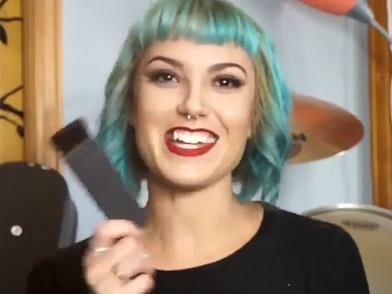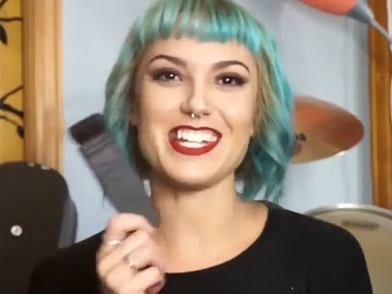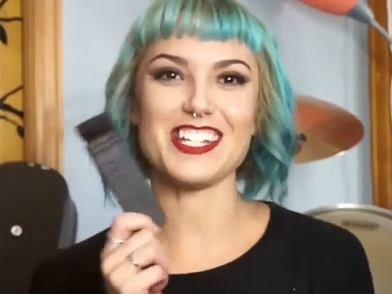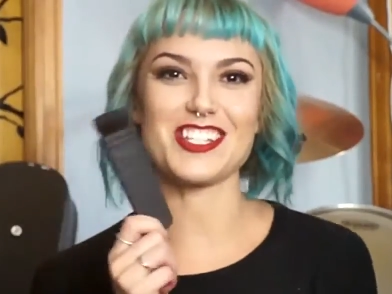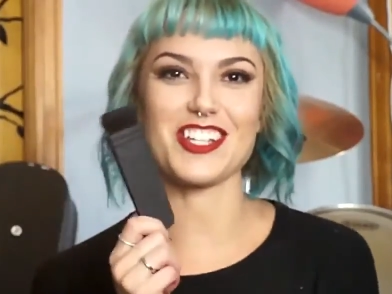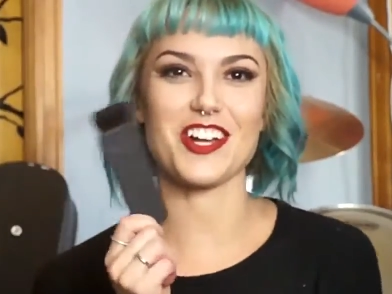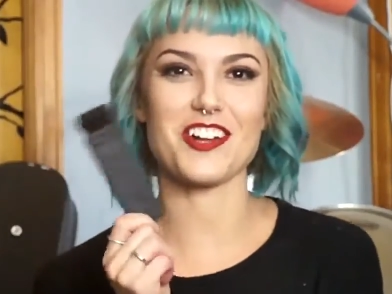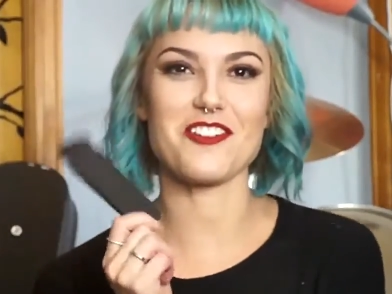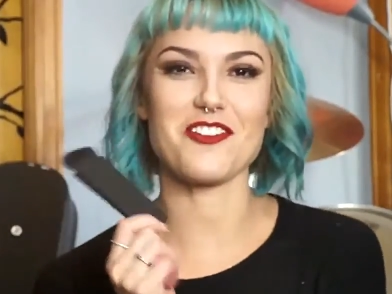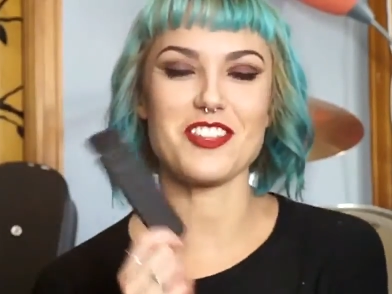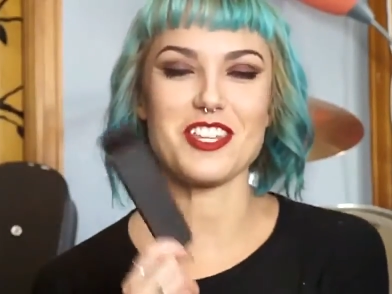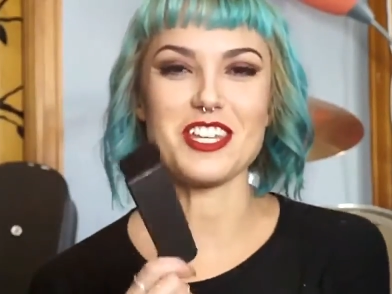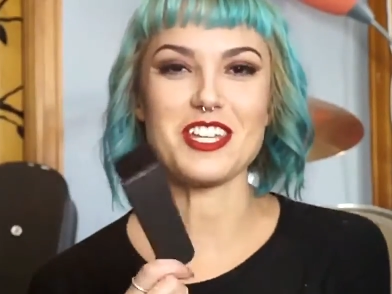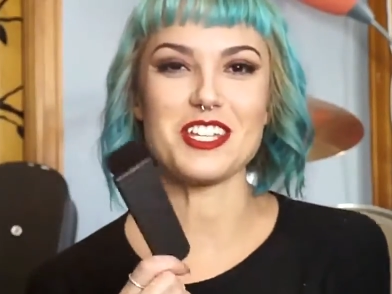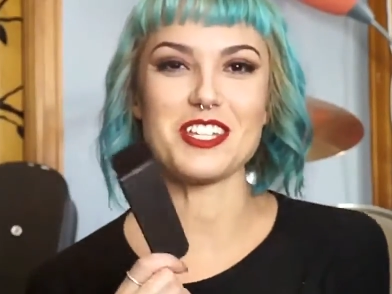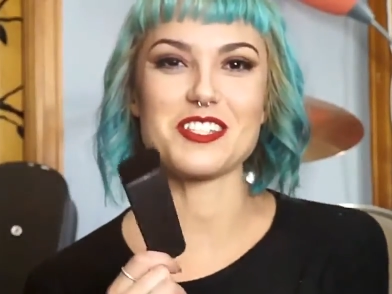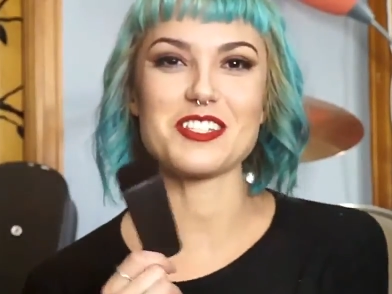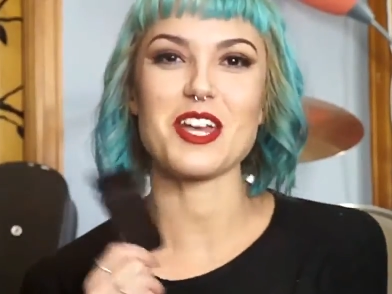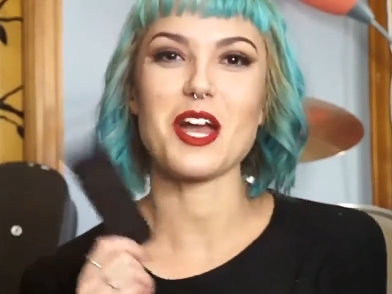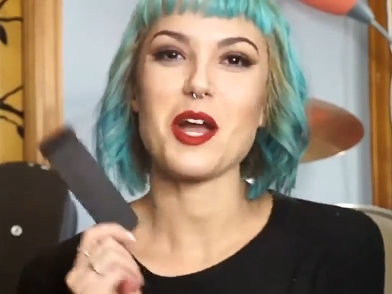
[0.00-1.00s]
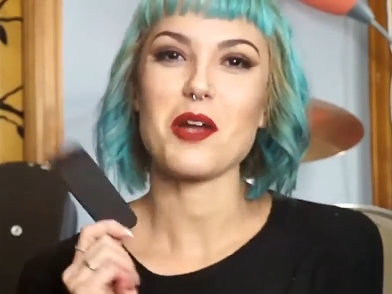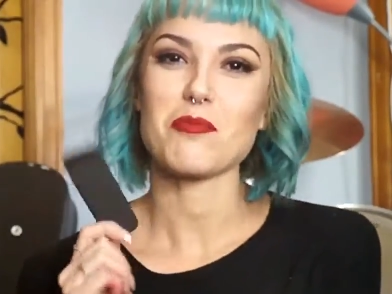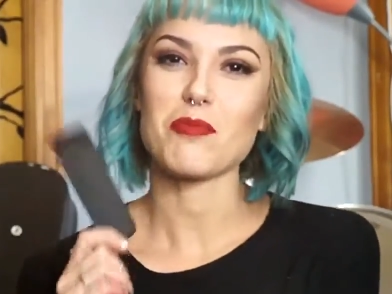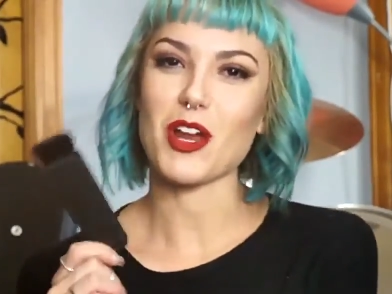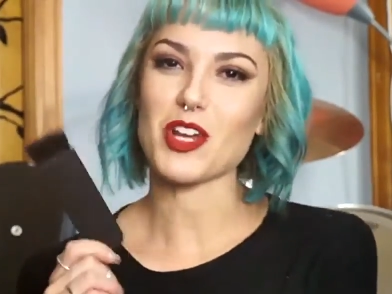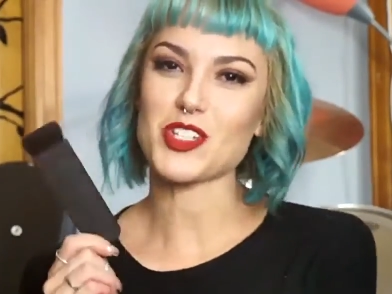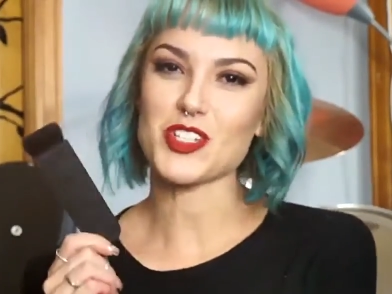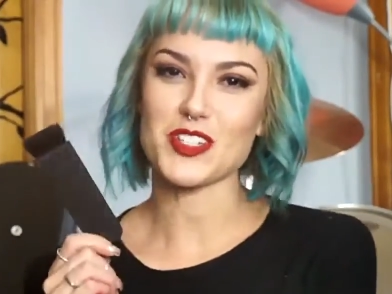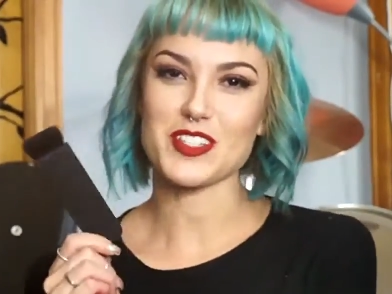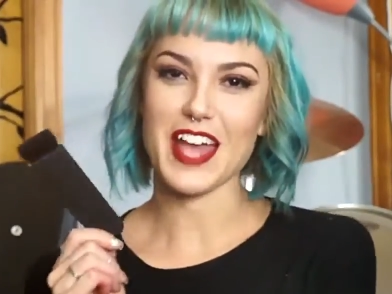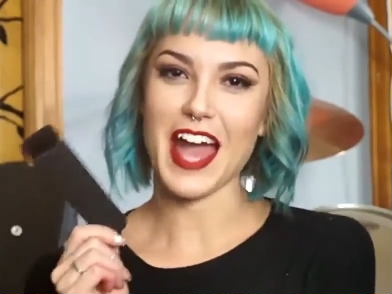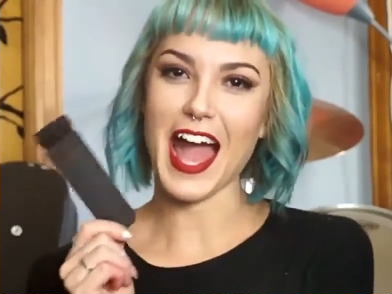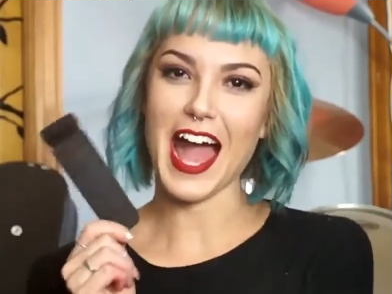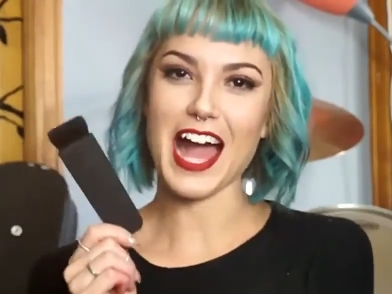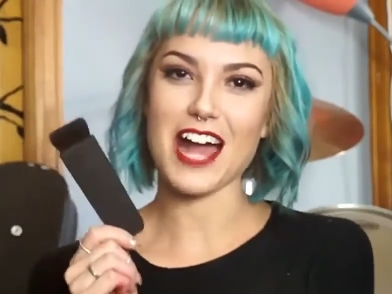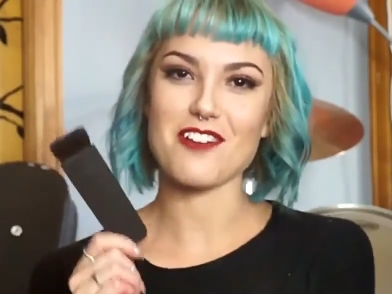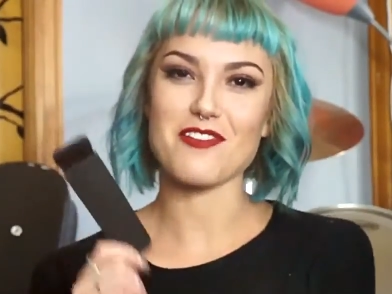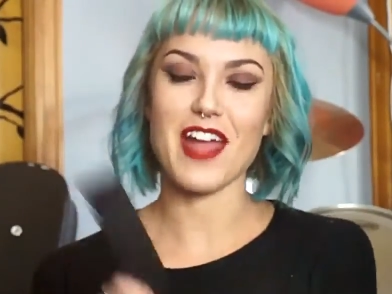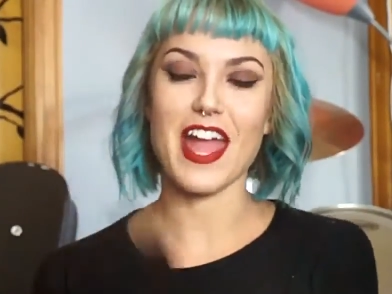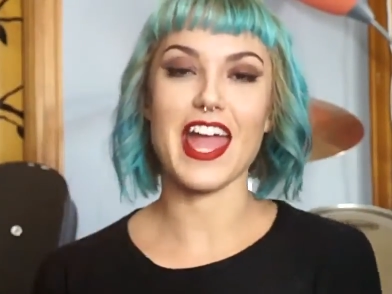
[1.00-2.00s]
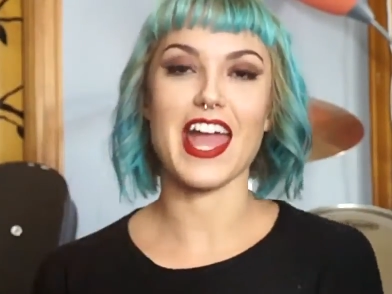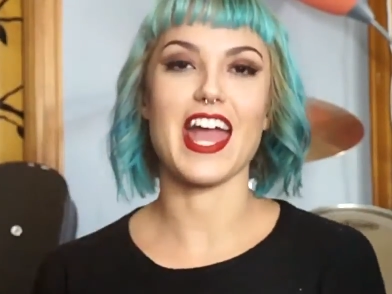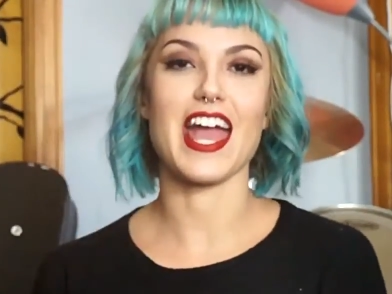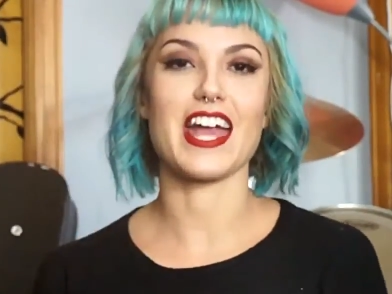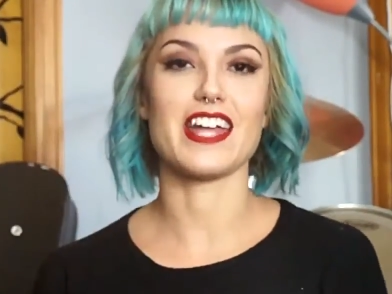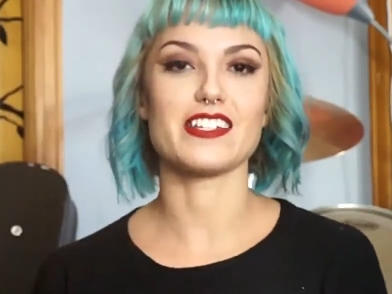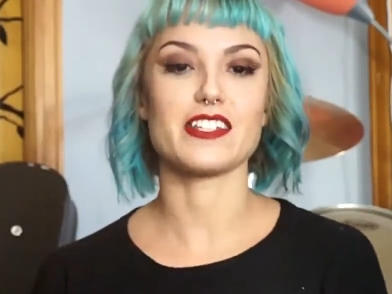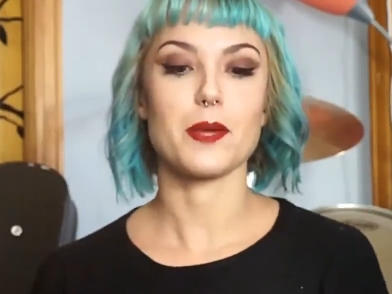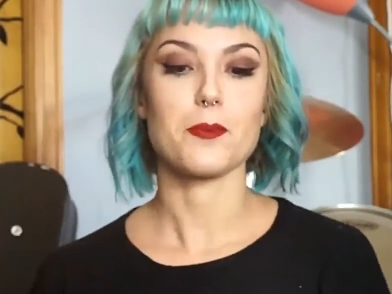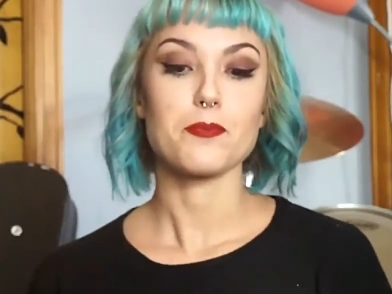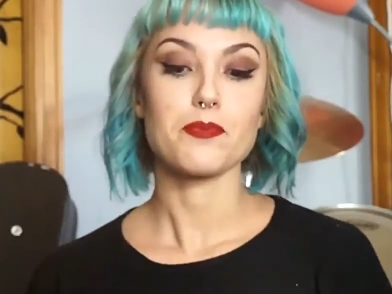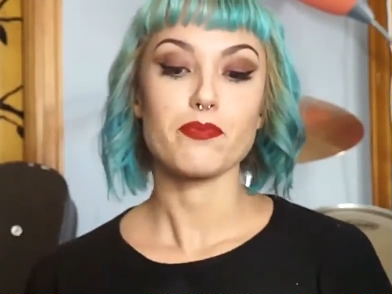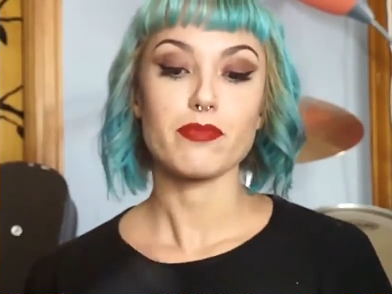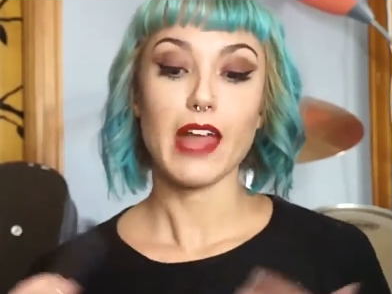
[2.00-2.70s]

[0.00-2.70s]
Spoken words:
each of these brushes have and